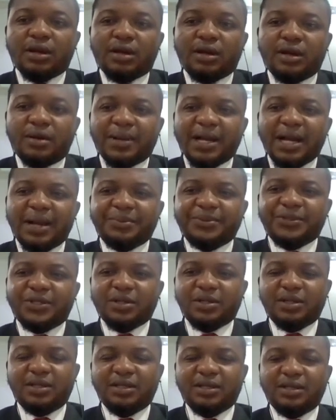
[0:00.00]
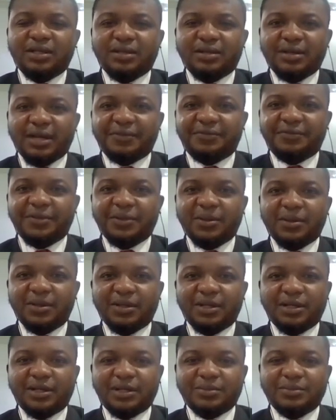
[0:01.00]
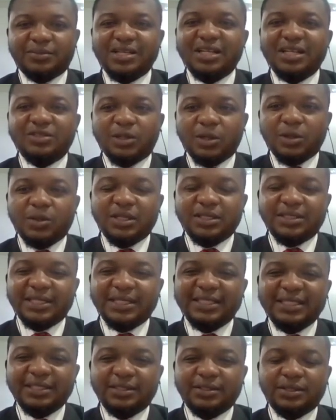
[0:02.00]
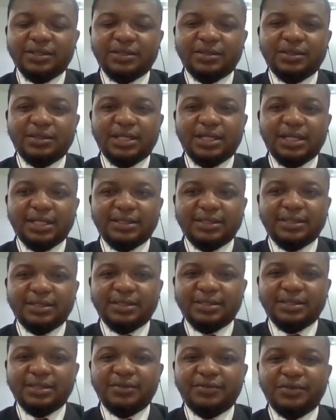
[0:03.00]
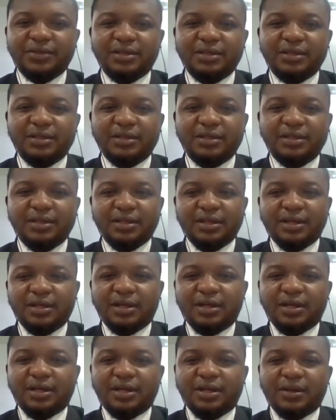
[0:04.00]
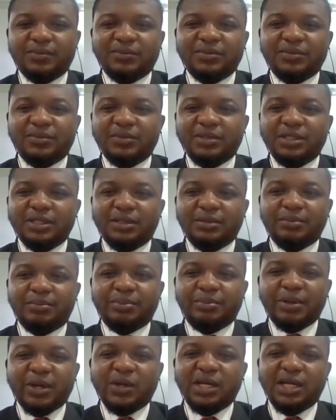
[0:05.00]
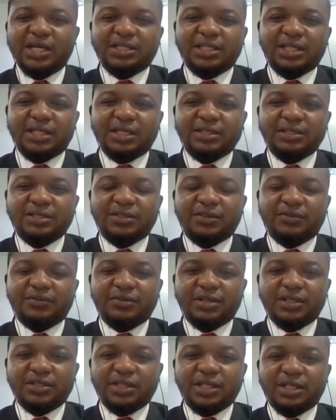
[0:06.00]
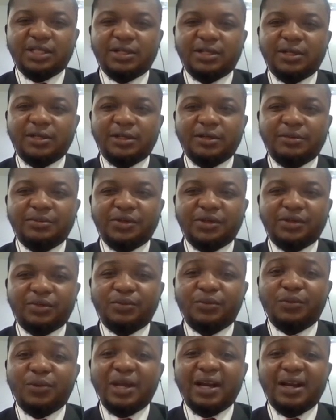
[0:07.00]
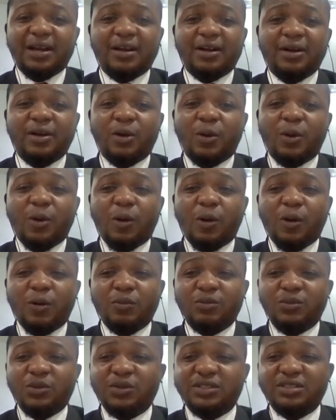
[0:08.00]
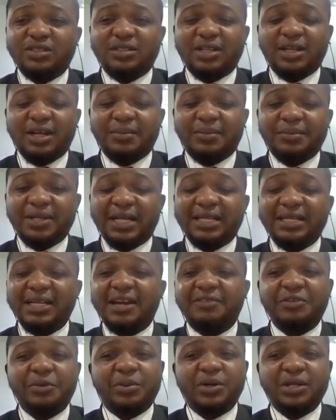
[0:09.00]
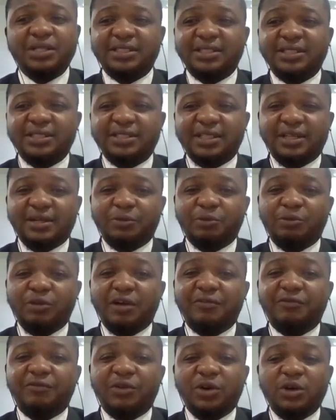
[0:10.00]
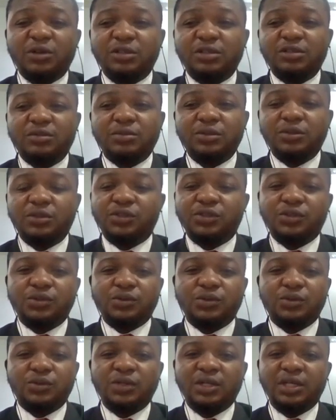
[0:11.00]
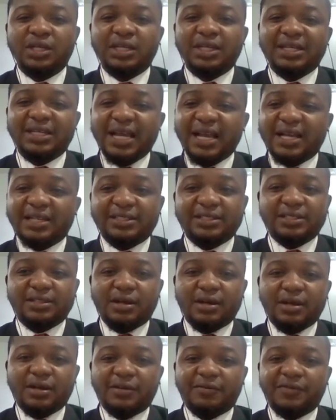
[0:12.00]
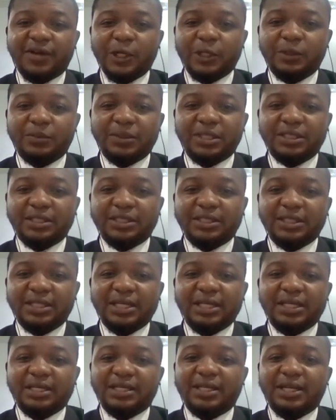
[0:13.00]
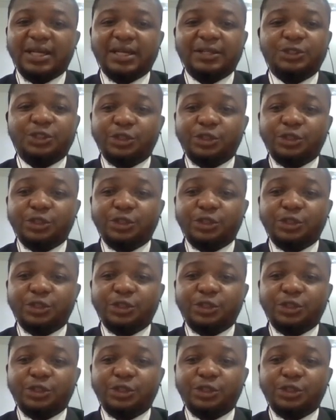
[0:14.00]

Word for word: Um, absolutely. I feel um, there's always a need to do that, given um, the peculiar challenges of the Nigerian economy. We are almost, I mean, at every point in time, we are vulnerable to the external environment, either